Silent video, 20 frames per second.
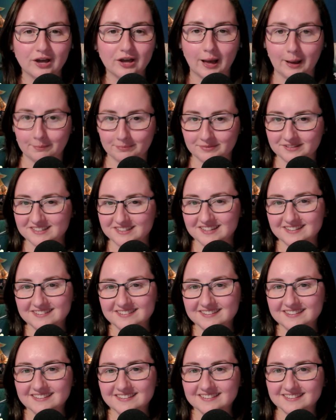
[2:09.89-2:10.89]

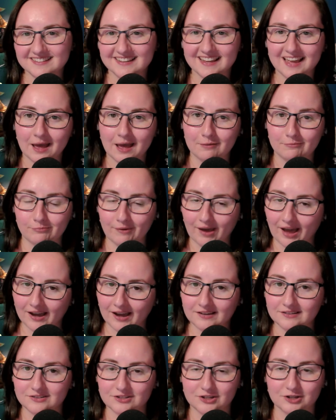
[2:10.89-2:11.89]
competencies
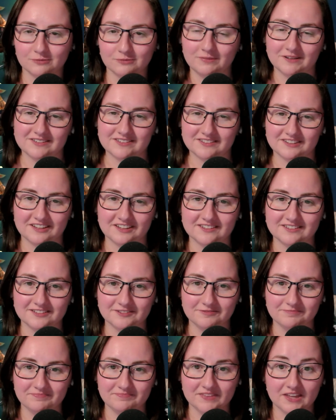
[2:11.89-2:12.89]
back to your business,